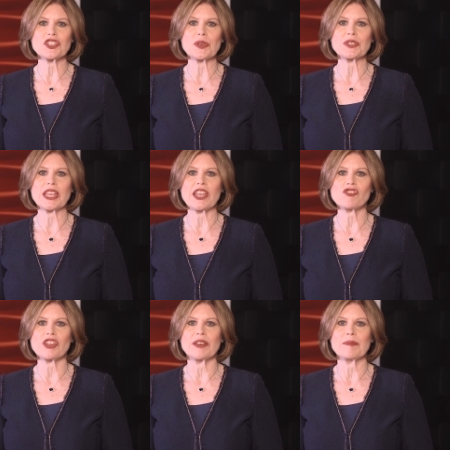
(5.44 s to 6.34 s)

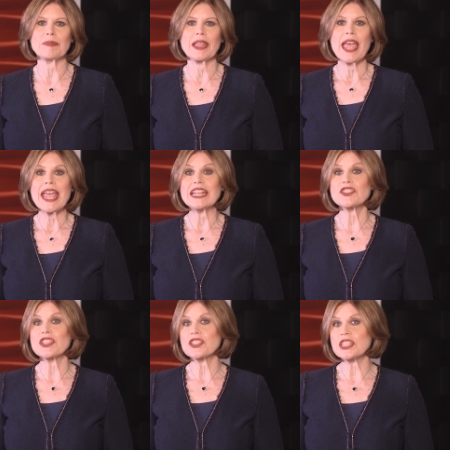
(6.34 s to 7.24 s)
Association. It's
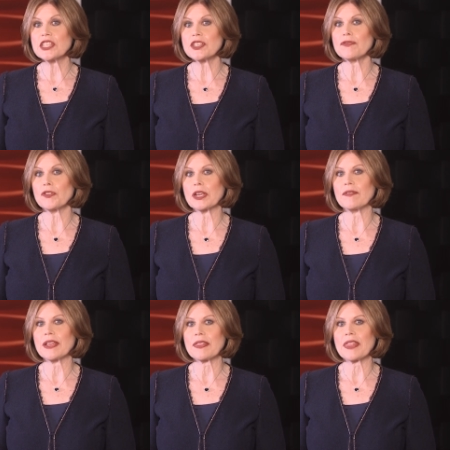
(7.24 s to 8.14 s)
the season for
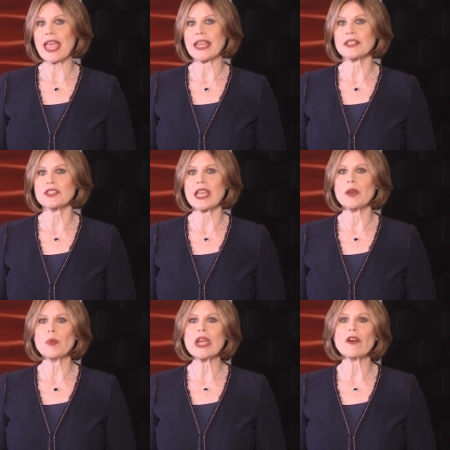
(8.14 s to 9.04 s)
giving thanks,
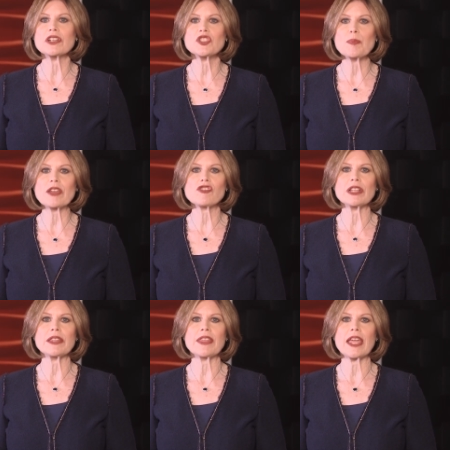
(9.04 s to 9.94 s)
and we are
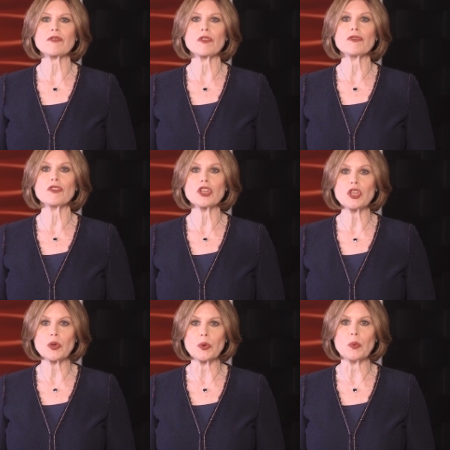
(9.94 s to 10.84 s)
especially thankful for
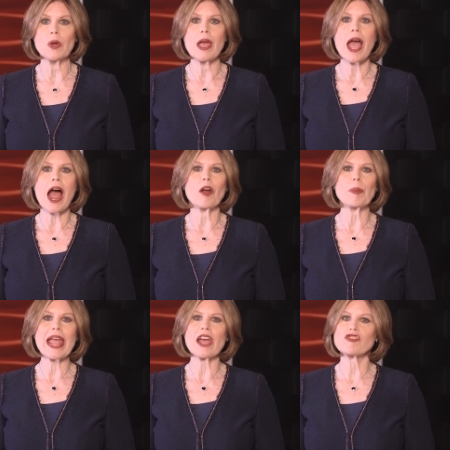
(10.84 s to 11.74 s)
you, our
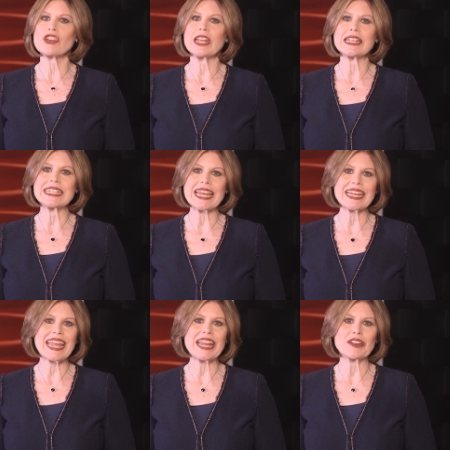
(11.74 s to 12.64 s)
passionate,
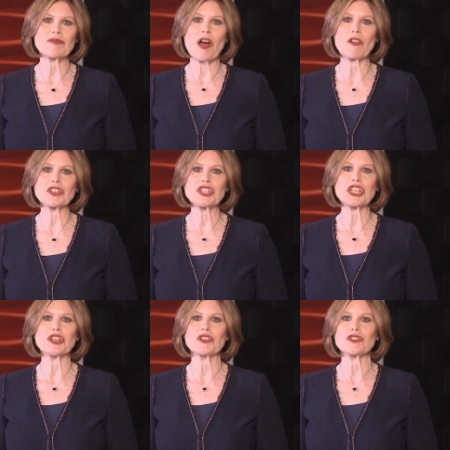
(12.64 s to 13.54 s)
dedicated
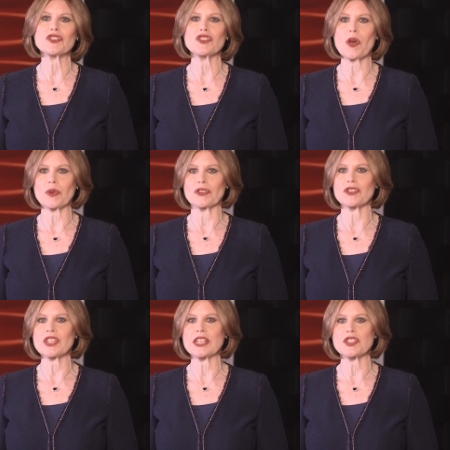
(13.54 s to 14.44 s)
volunteers,
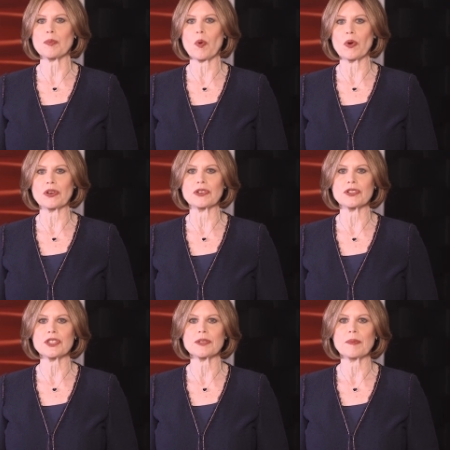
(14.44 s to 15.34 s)
donors, and
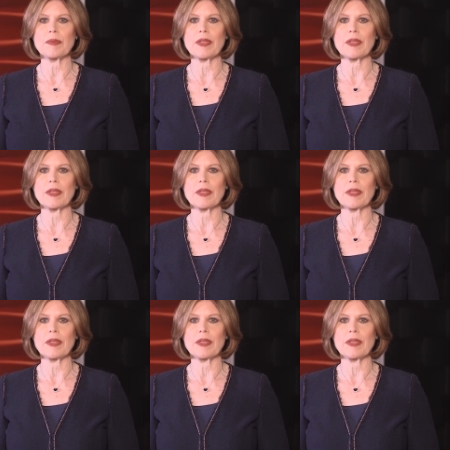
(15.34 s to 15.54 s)
supporters.